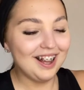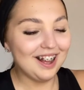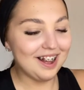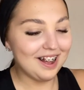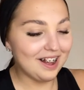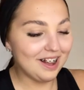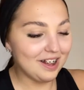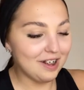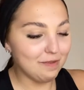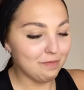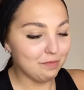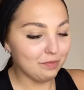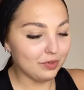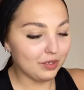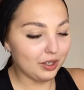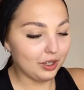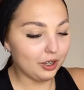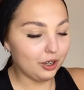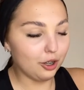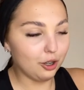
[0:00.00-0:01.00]

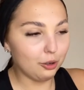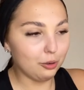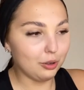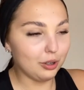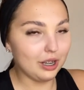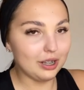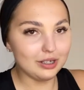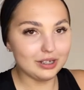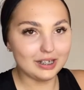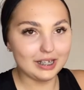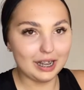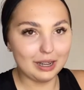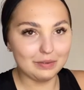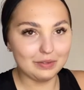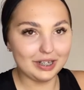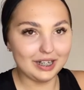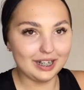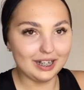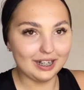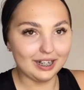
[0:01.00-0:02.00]
What else
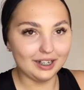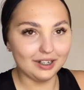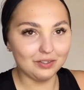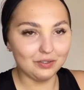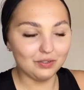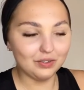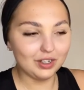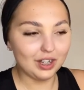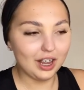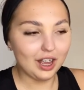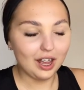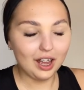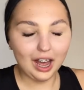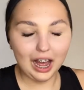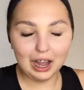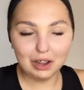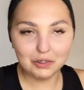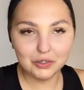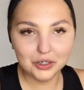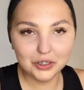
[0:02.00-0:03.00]
happening?
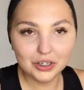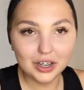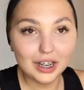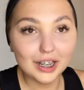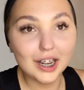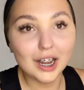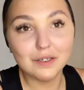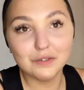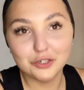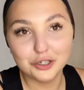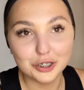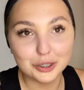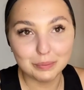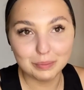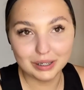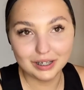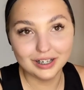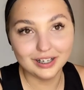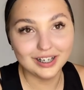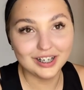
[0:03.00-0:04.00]
I feel like I've just
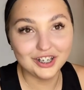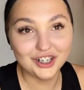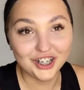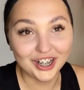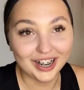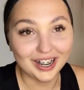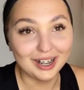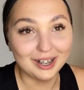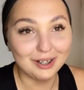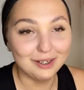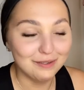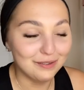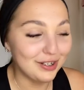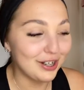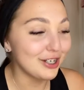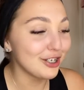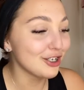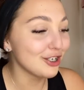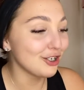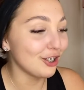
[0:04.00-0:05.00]
been at the gym
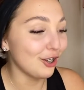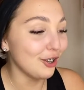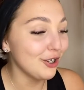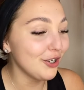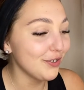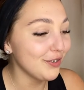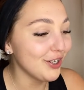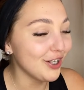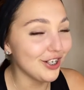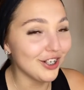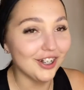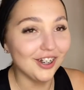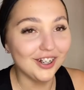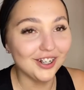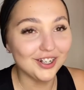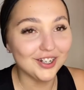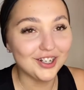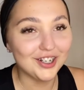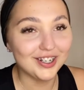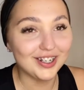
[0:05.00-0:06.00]
so
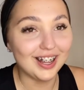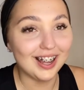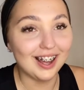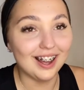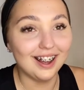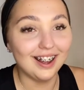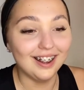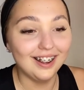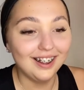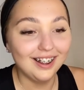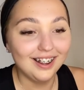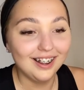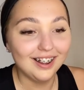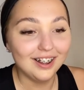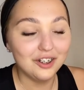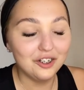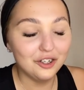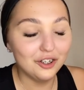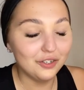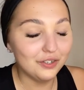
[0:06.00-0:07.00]
much that
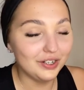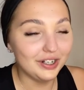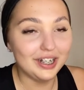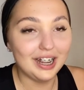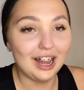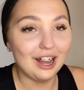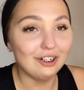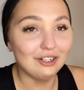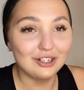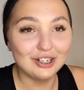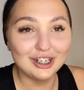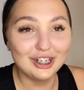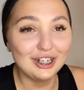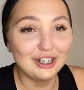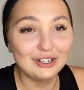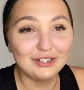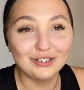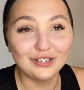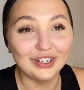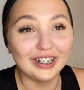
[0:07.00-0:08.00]
nothing else
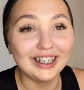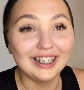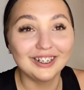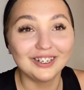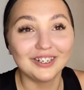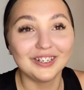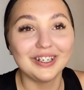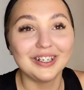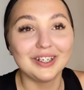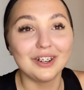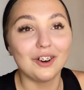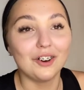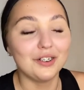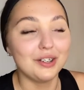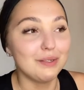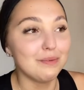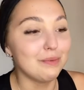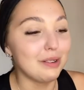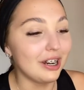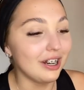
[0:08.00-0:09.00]
has really gone on
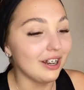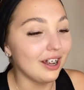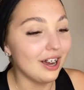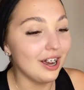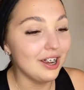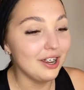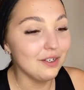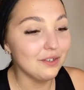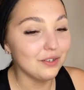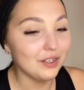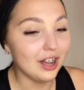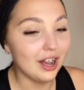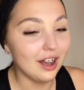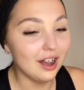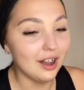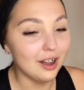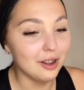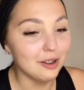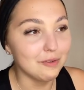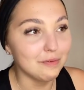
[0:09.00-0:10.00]
in my life.
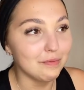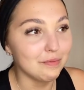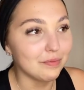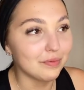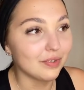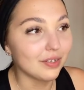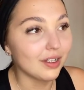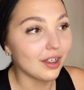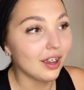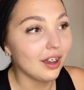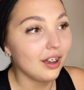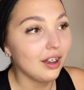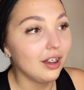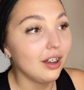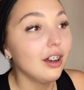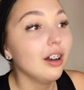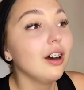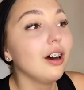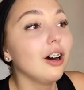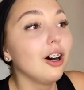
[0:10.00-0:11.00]
Oh
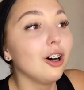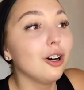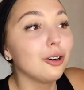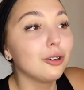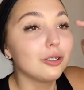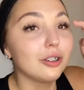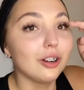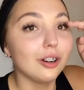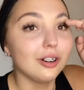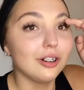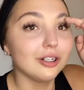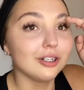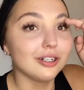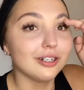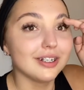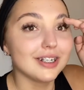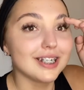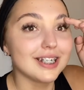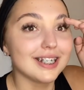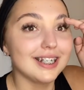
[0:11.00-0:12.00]
God,
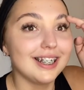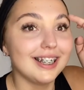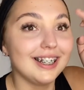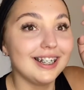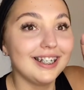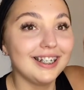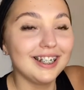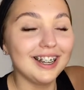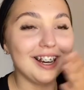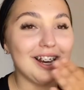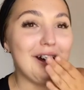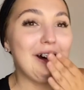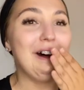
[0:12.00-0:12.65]
honestly.